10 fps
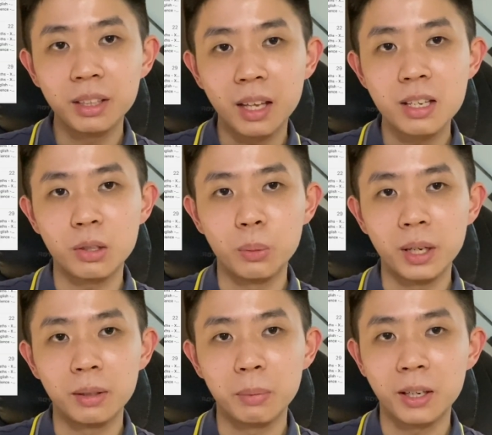days a
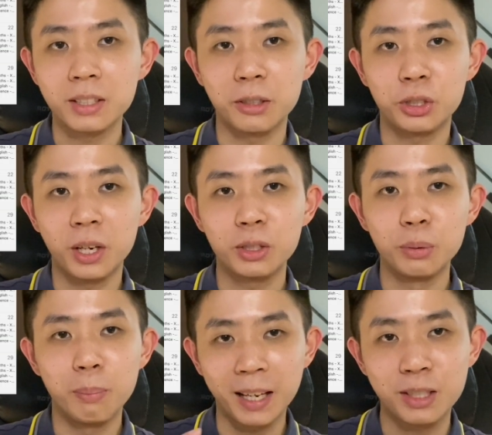week because I was trying to
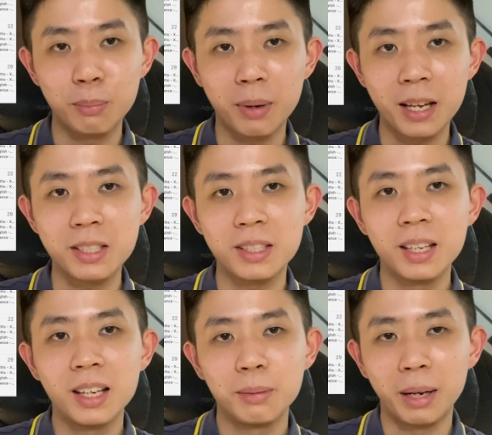maximize
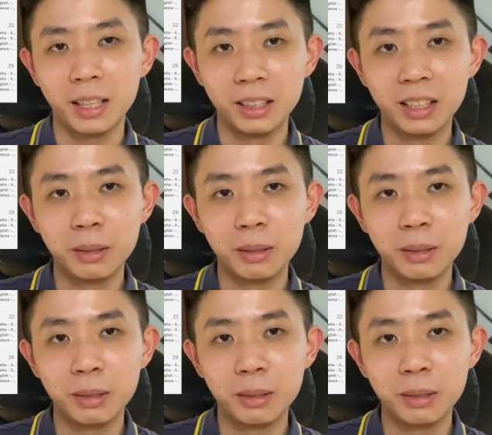my earning